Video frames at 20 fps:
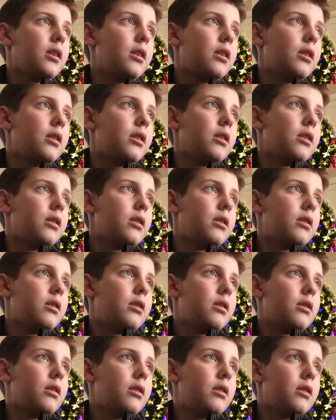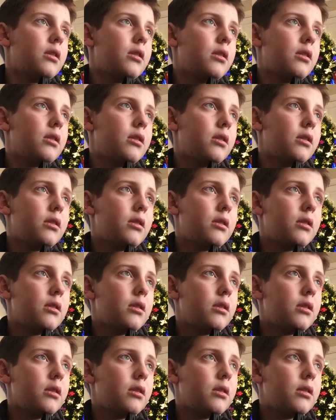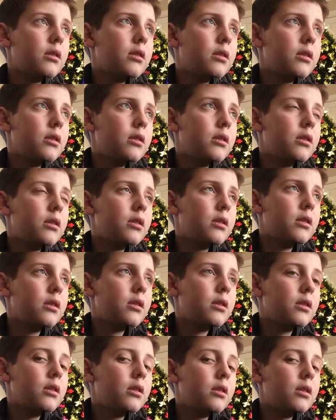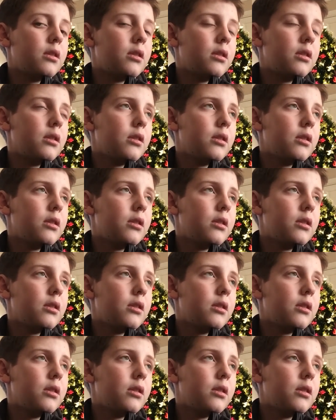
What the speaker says: (silence)